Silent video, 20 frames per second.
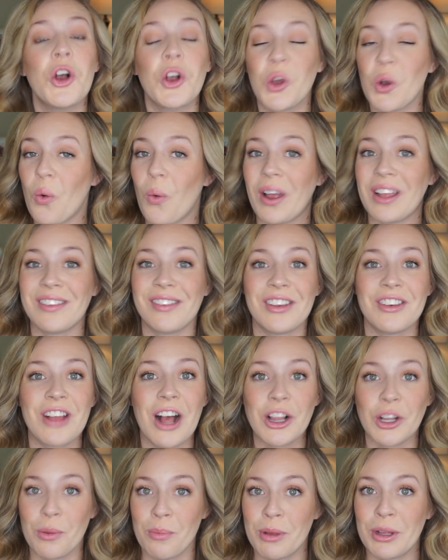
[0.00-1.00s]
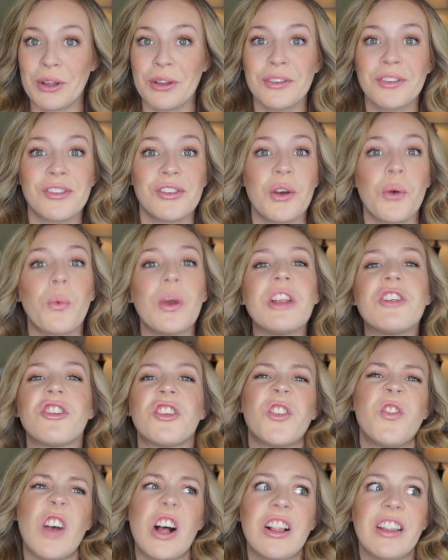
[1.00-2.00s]
coins and dollar bills. So we
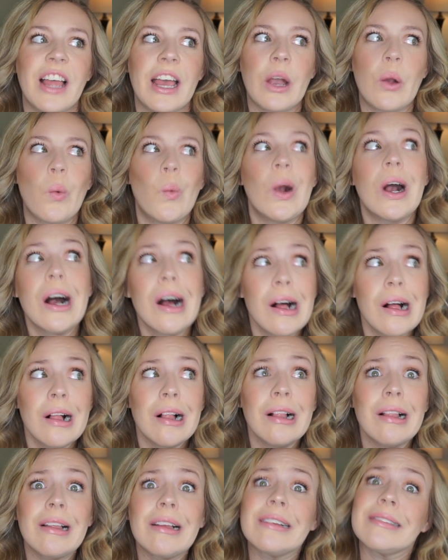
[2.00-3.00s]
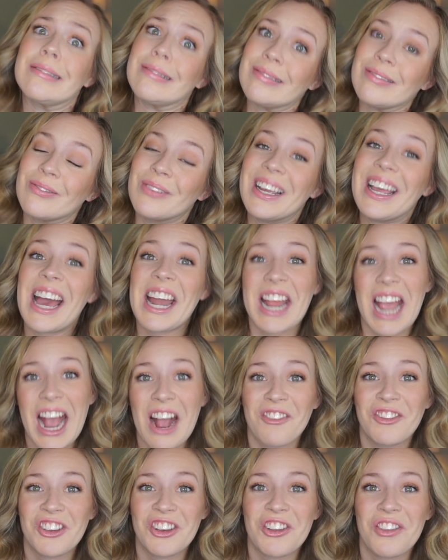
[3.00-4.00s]
just felt like, well, we kind of
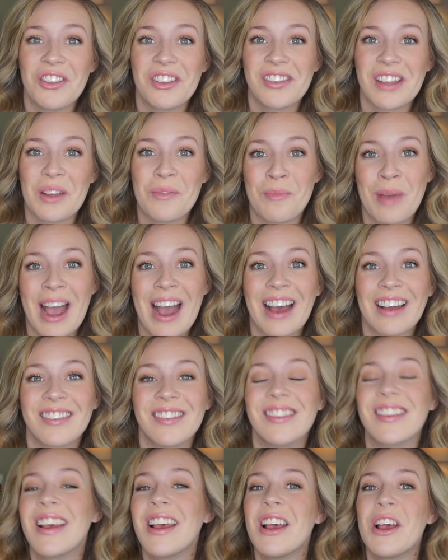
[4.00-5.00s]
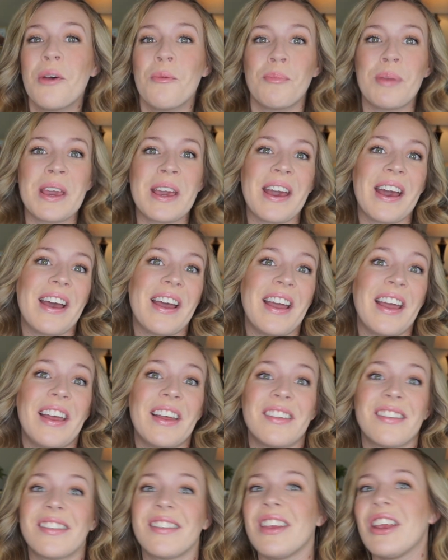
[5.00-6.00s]
have to do the SunPass
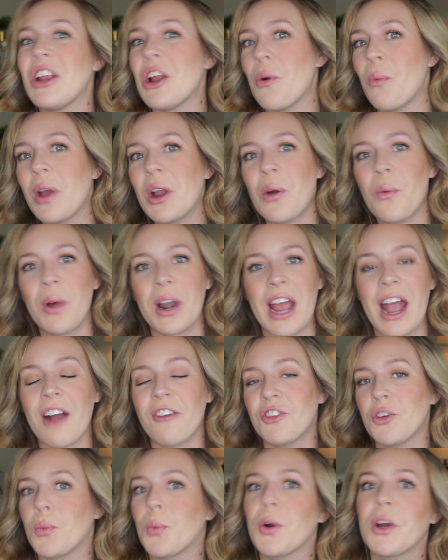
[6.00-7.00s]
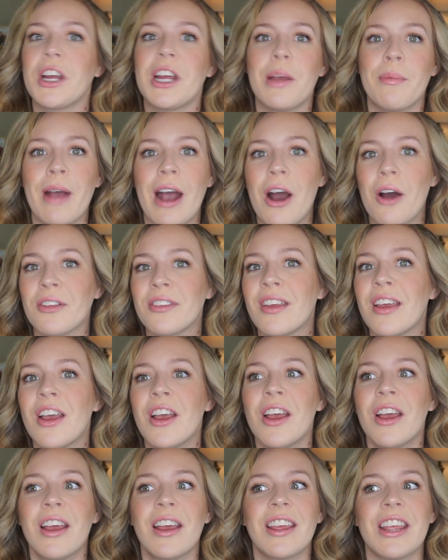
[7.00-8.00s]
because, you know, we don't want to have to worry about,
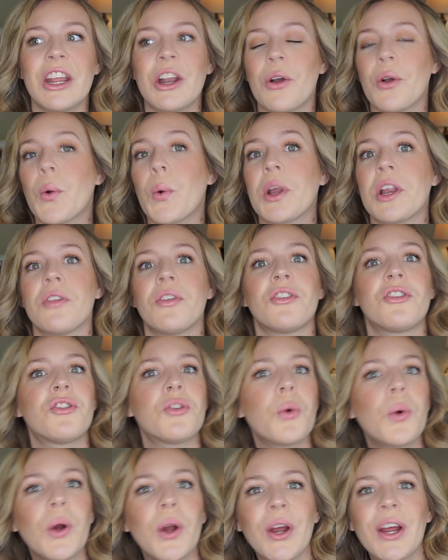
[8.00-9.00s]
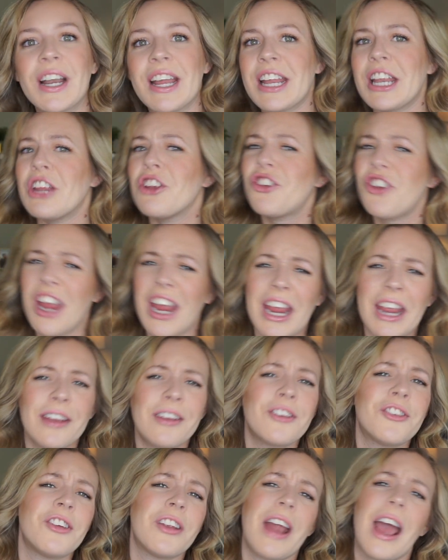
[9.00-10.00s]
you know, going to the store and getting
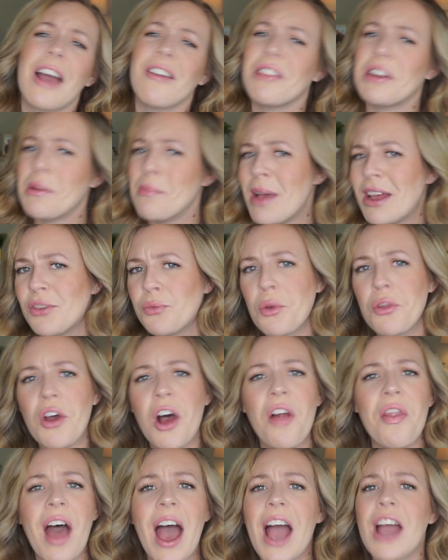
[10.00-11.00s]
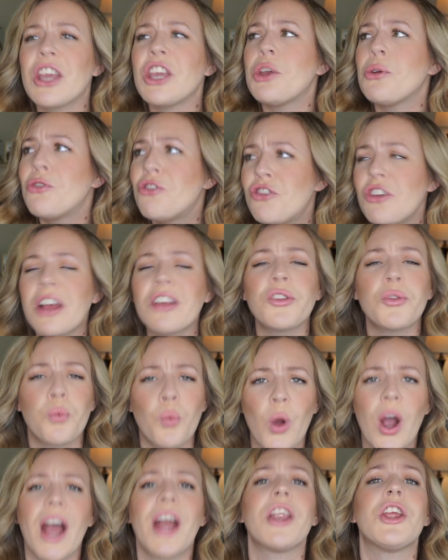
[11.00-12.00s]
change and having to mess with all that. You just
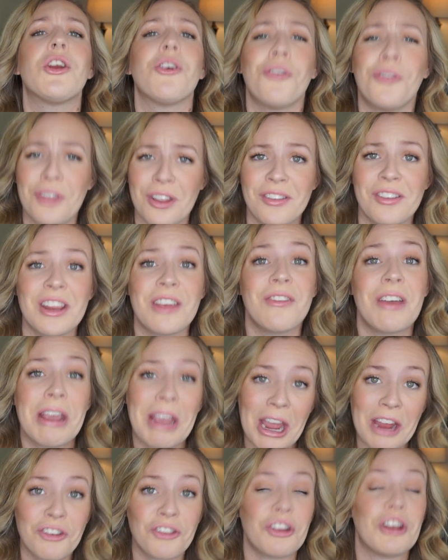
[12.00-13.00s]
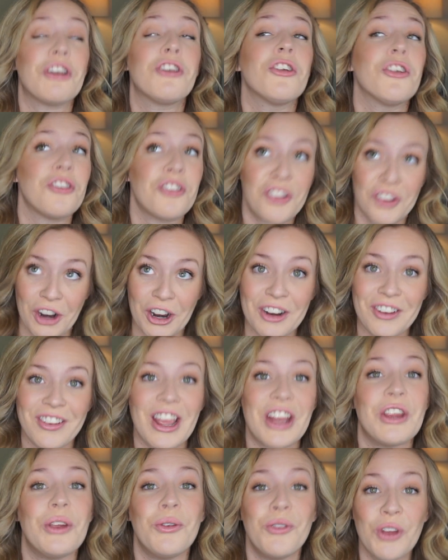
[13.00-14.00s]
want your Disney vacation to start
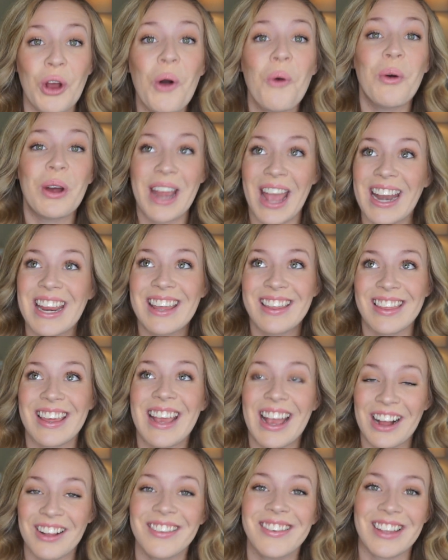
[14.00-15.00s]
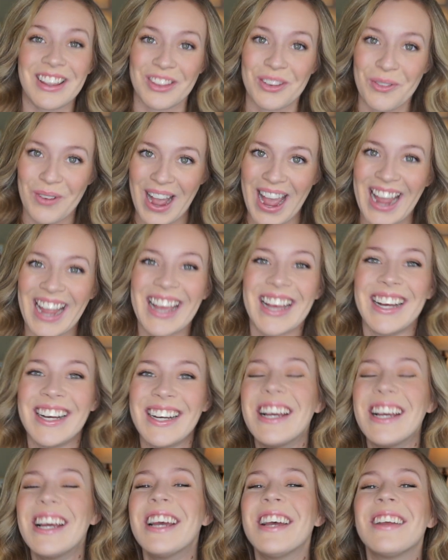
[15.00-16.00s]
and you don't want anything else in the way.
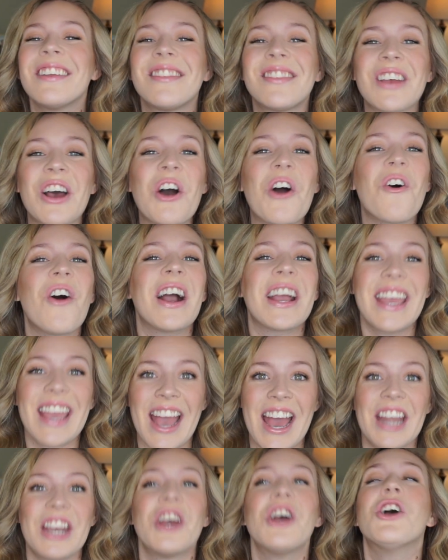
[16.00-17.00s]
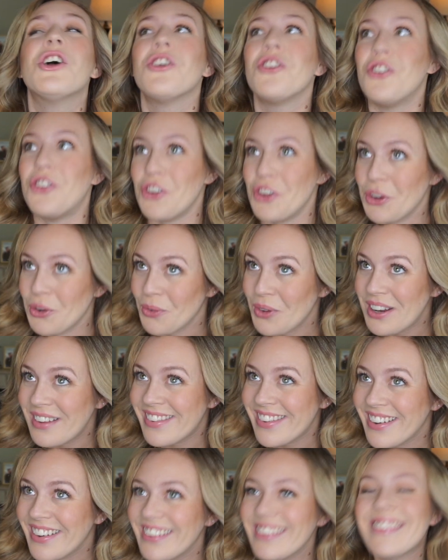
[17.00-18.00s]
So again, do your
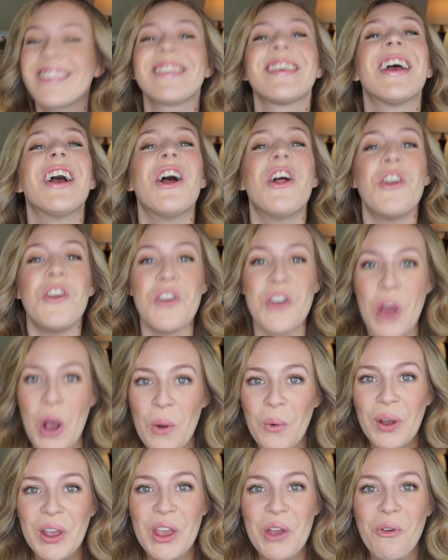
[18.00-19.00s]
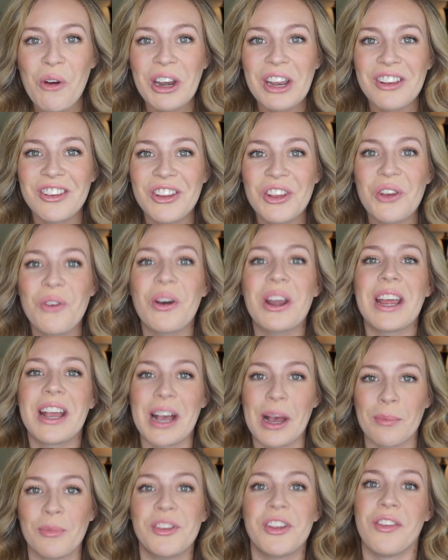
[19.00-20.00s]
research, know what you want to do when it
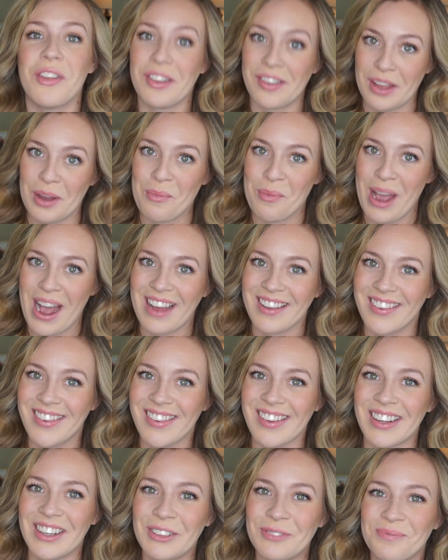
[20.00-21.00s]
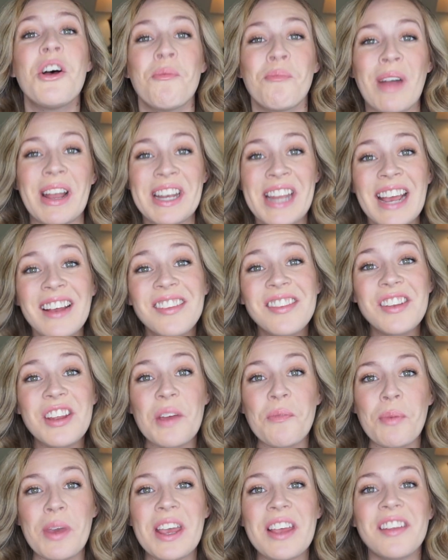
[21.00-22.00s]
comes to the SunPass. My next tip
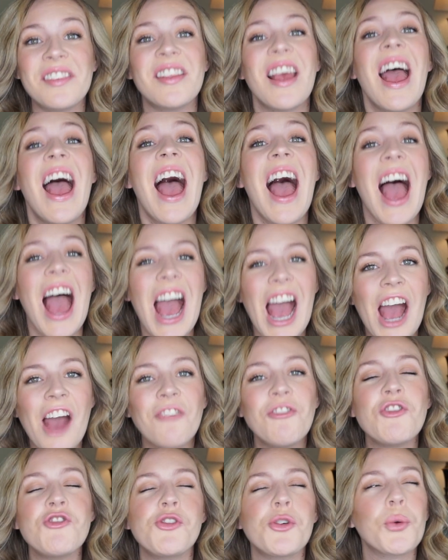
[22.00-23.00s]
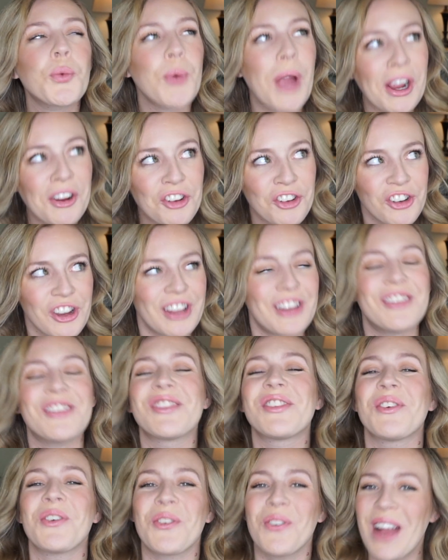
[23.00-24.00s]
is have directions
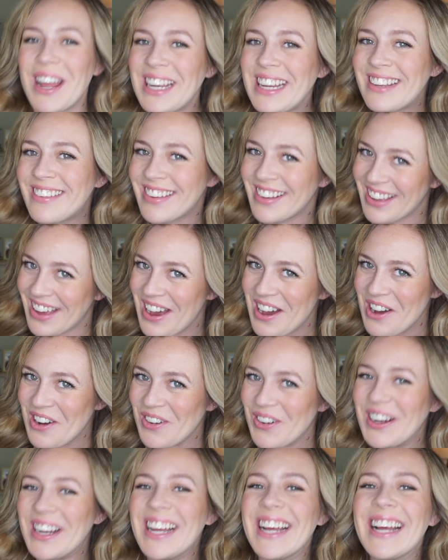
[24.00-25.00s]
ready to go.